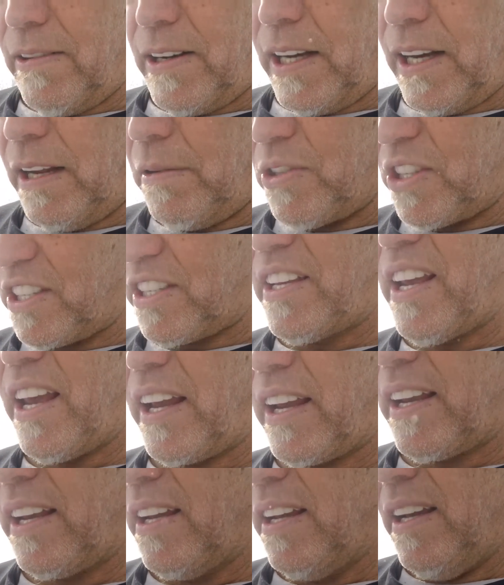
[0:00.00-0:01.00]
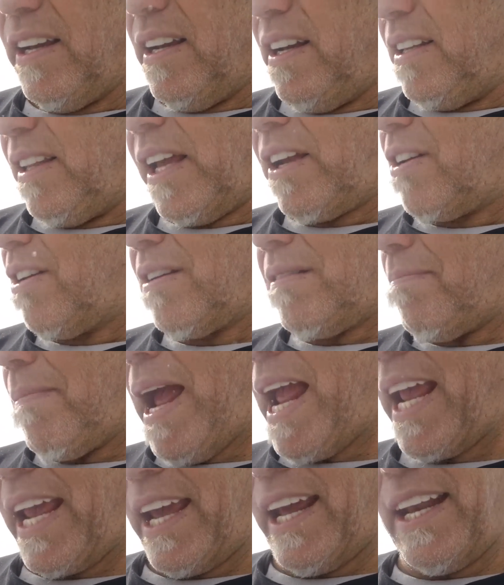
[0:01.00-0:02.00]
and he was sick. They couldn't
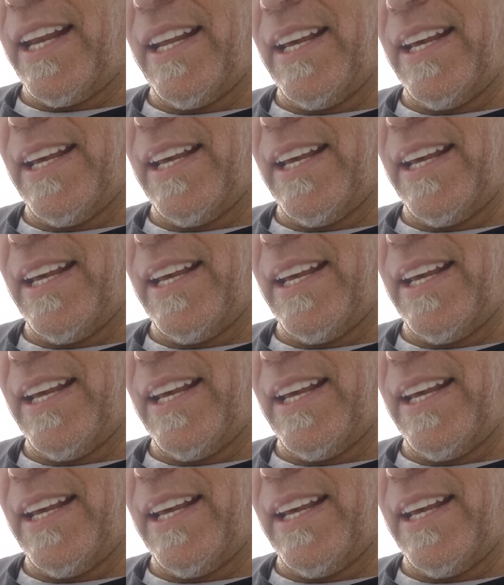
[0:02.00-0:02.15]
make it.